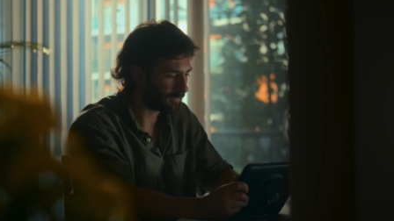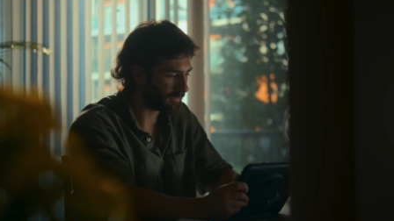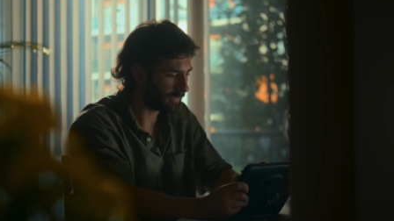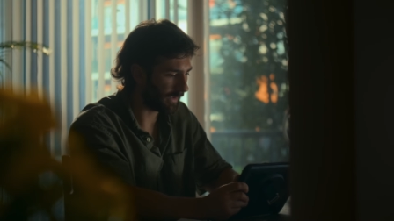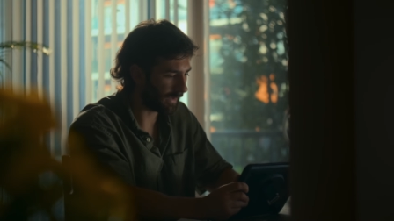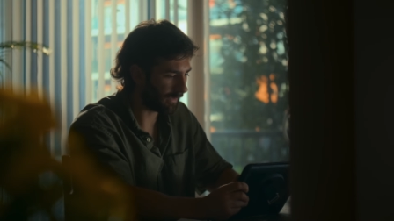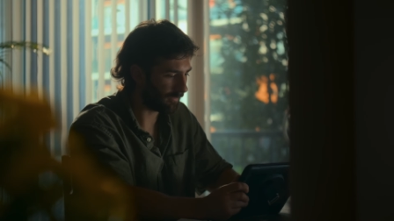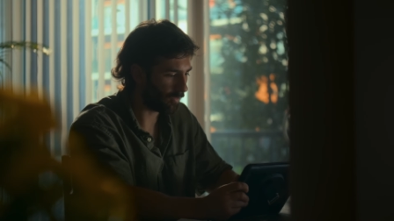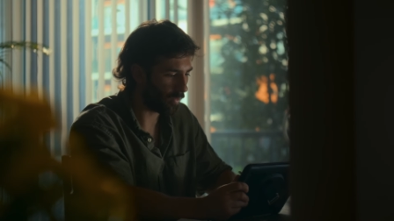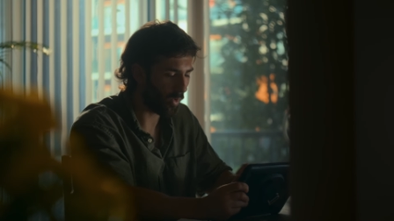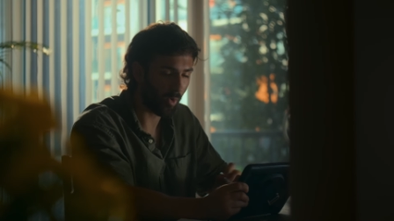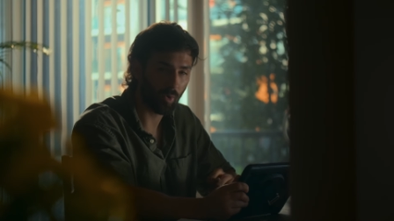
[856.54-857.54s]
like a
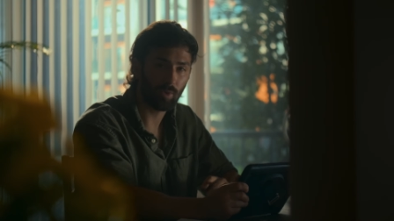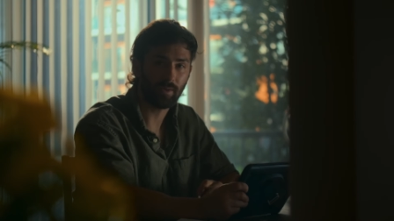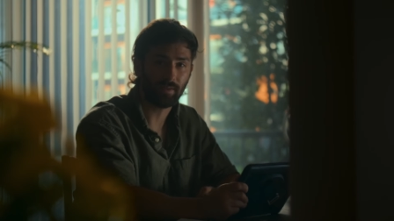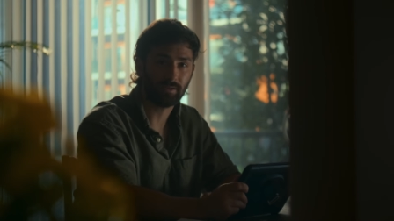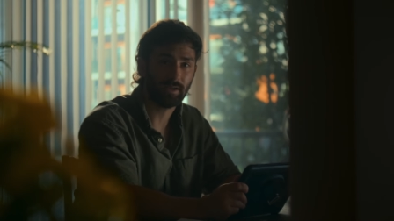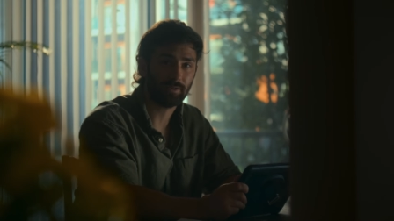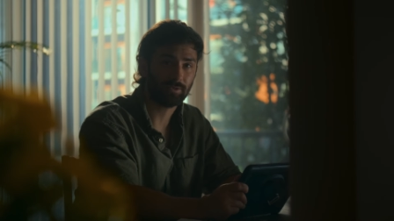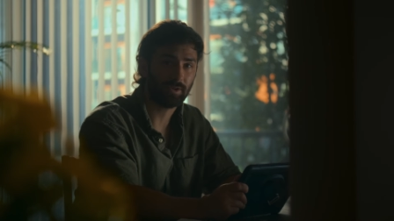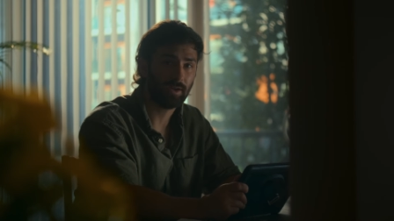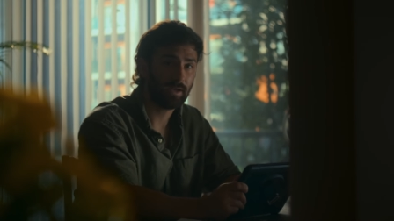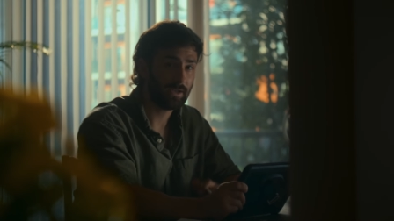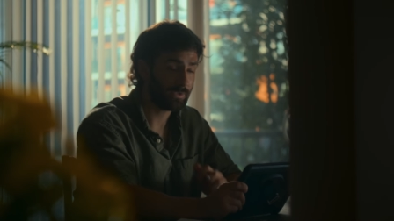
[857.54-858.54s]
wall and etc.
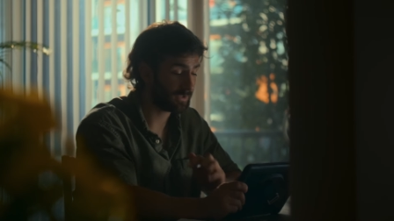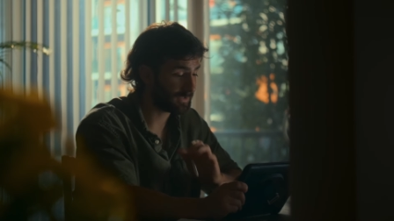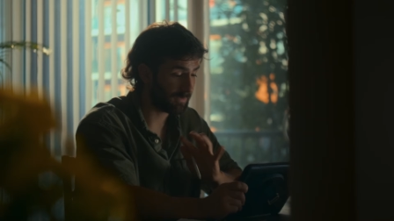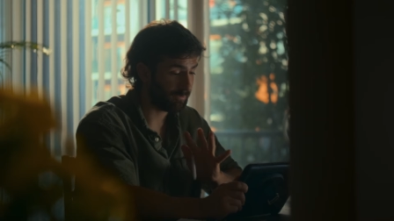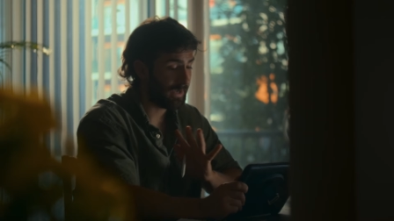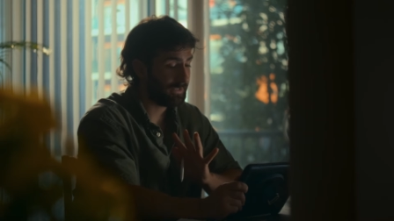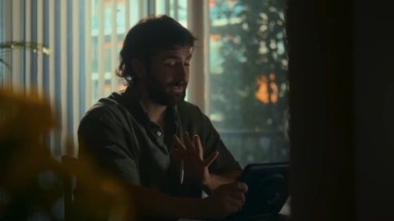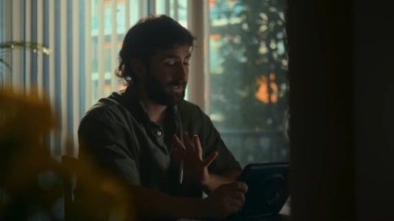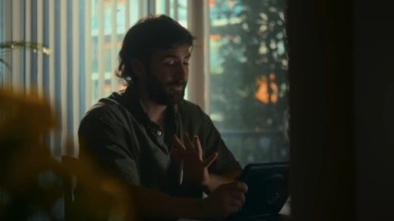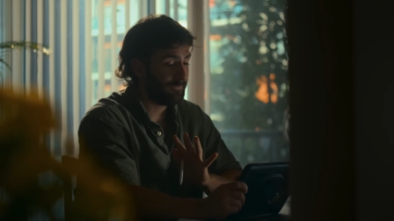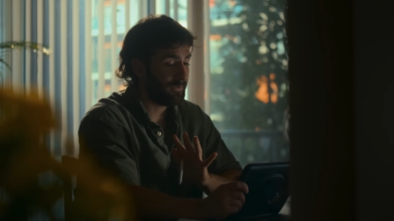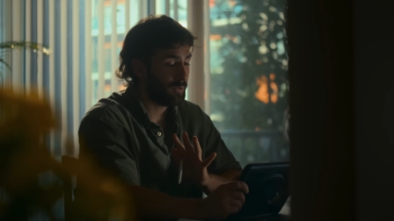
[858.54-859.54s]
Just a
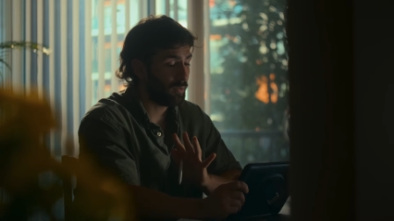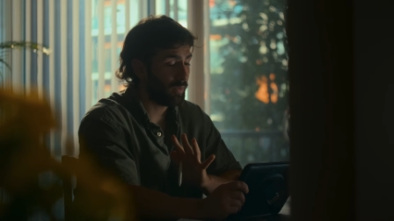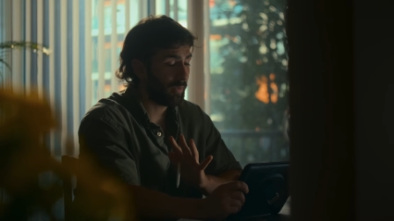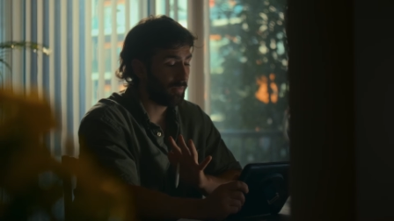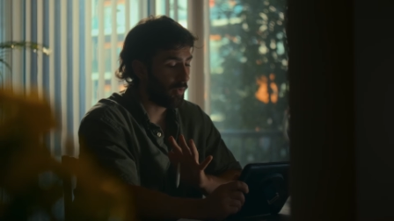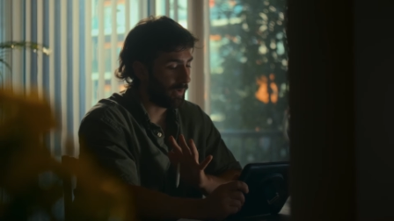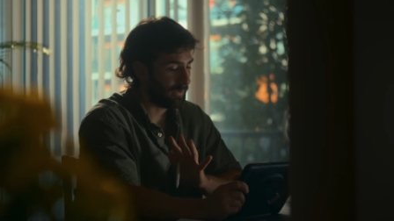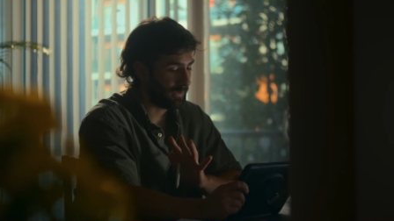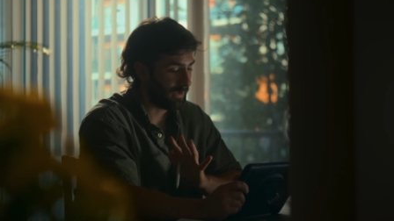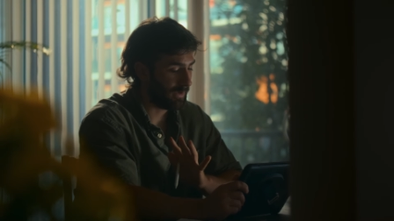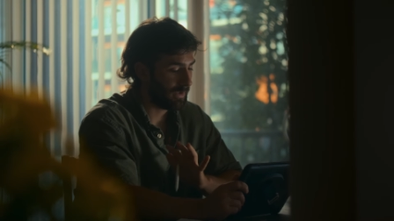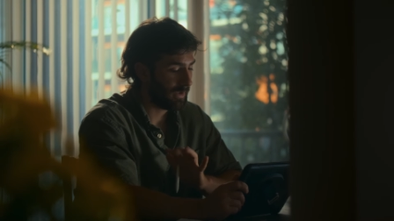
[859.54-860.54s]
basic viewer point, yeah.